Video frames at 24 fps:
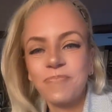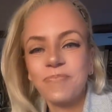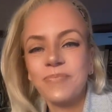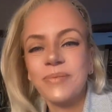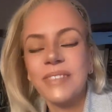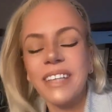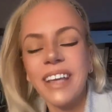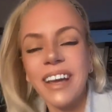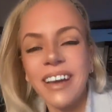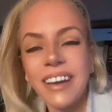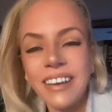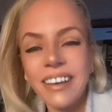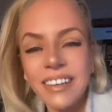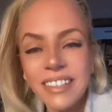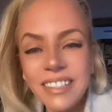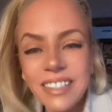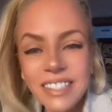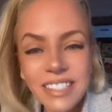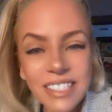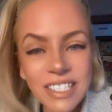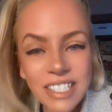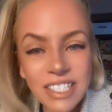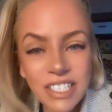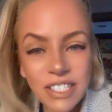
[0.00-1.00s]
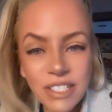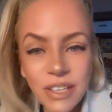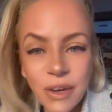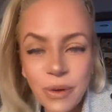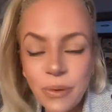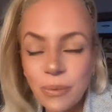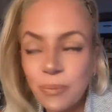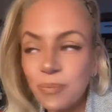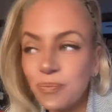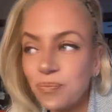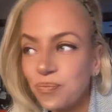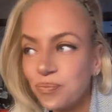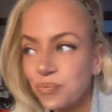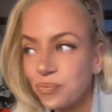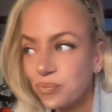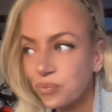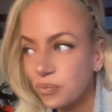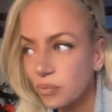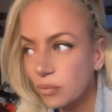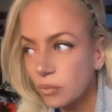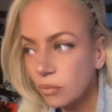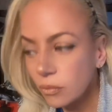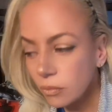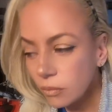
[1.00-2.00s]
Yeah. So,
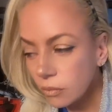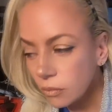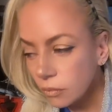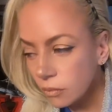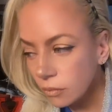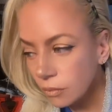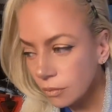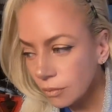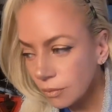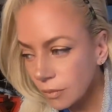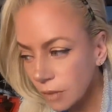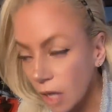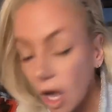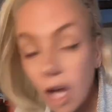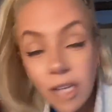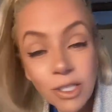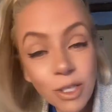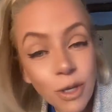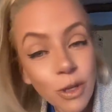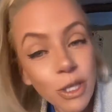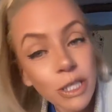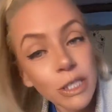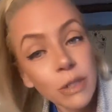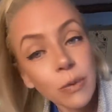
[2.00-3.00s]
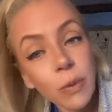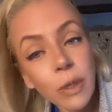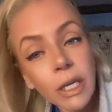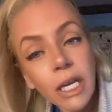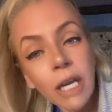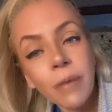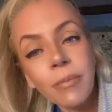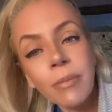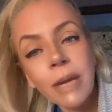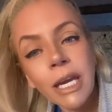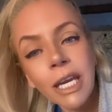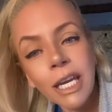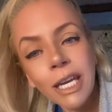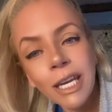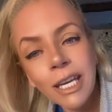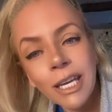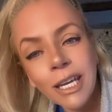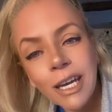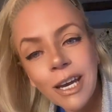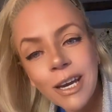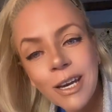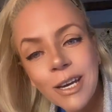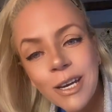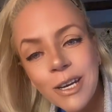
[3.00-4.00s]
also this week I'm
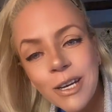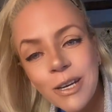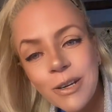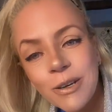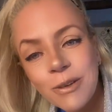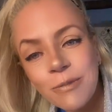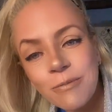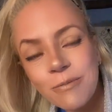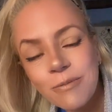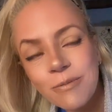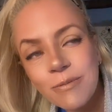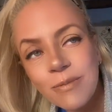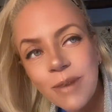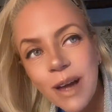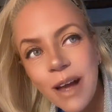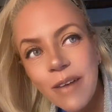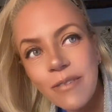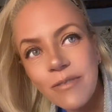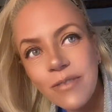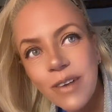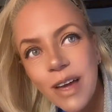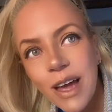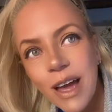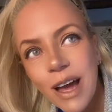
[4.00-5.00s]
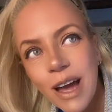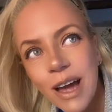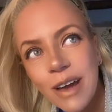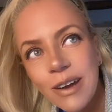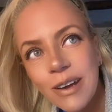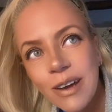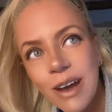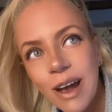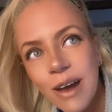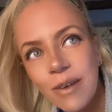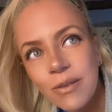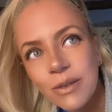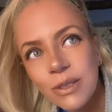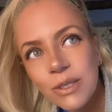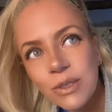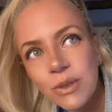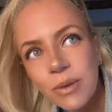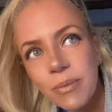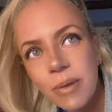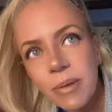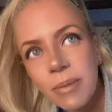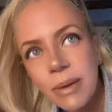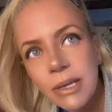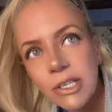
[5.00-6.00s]
making, I was
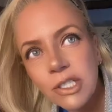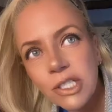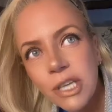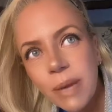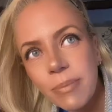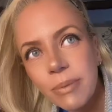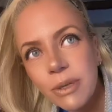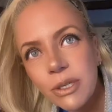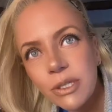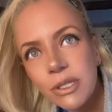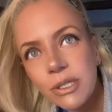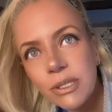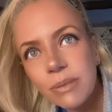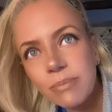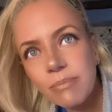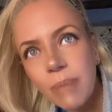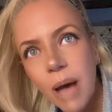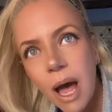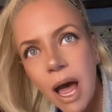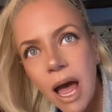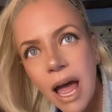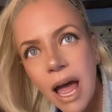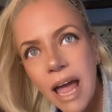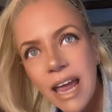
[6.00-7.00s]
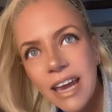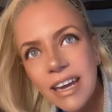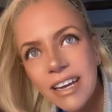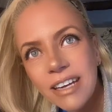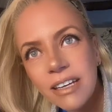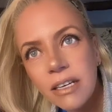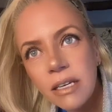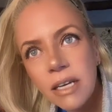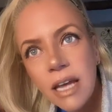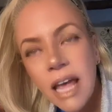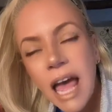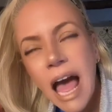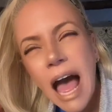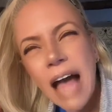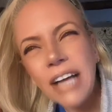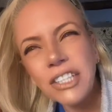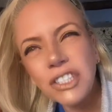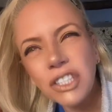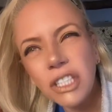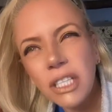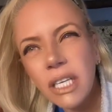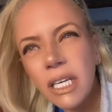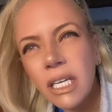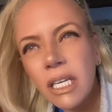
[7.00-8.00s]
dreaming about shepherd's pie.
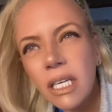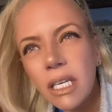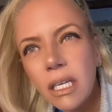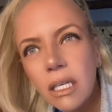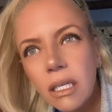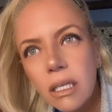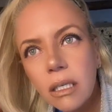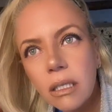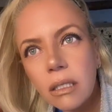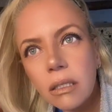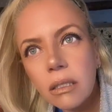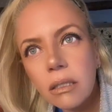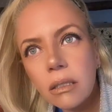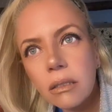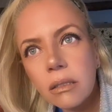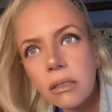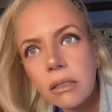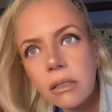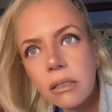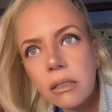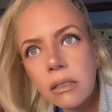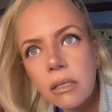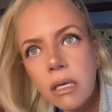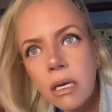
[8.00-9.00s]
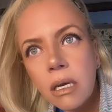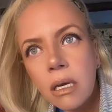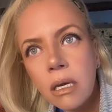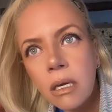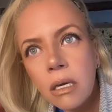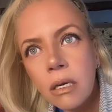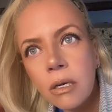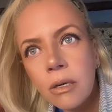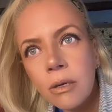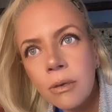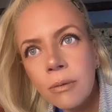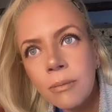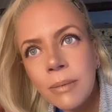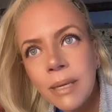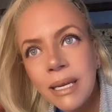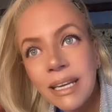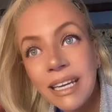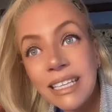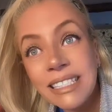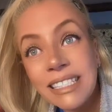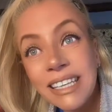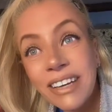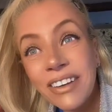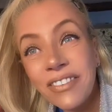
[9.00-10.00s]
Actually, this is,
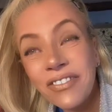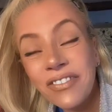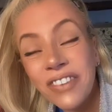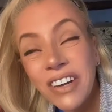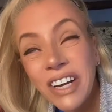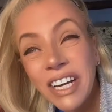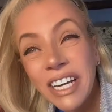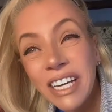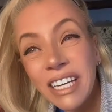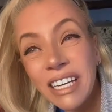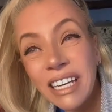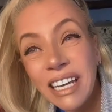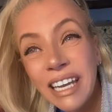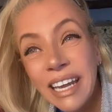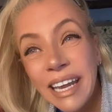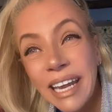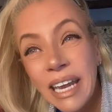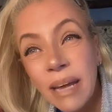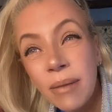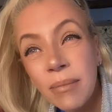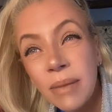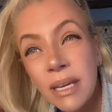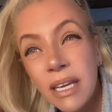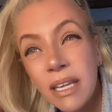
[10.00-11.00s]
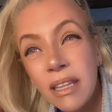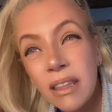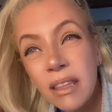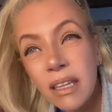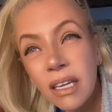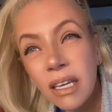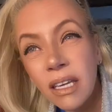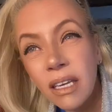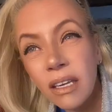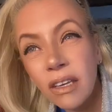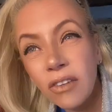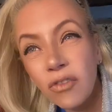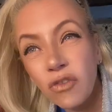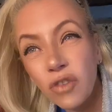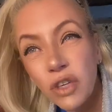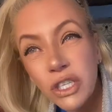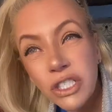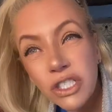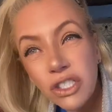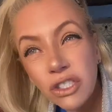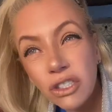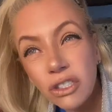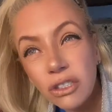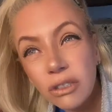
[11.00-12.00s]
unless I find lamb in the
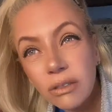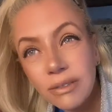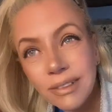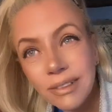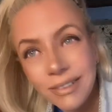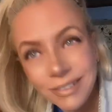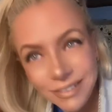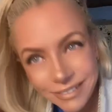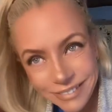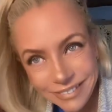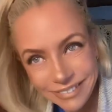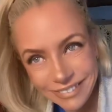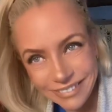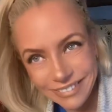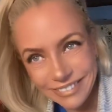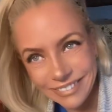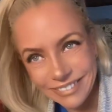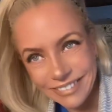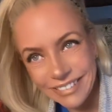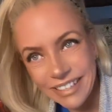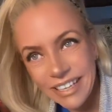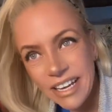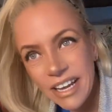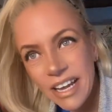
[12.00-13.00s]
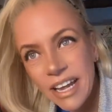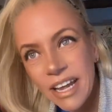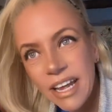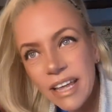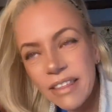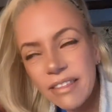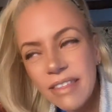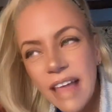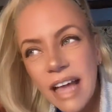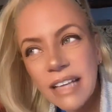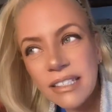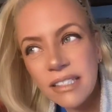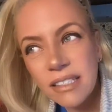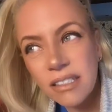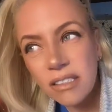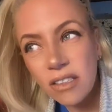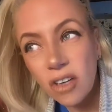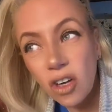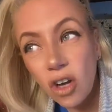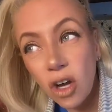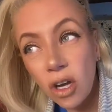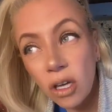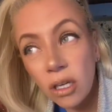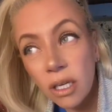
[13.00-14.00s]
freezer, it's
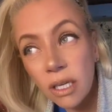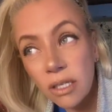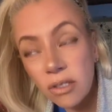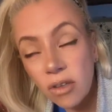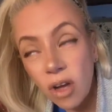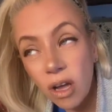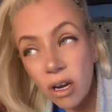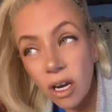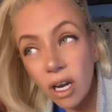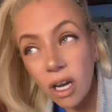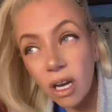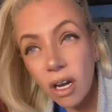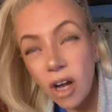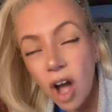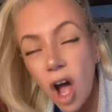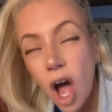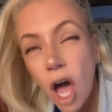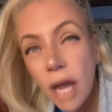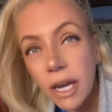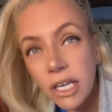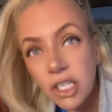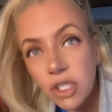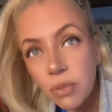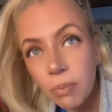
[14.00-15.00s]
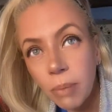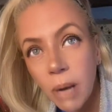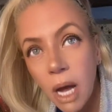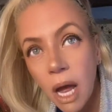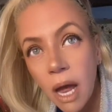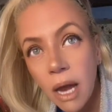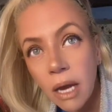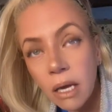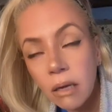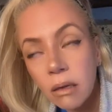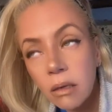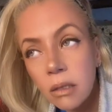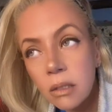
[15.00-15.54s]
called a cottage pie.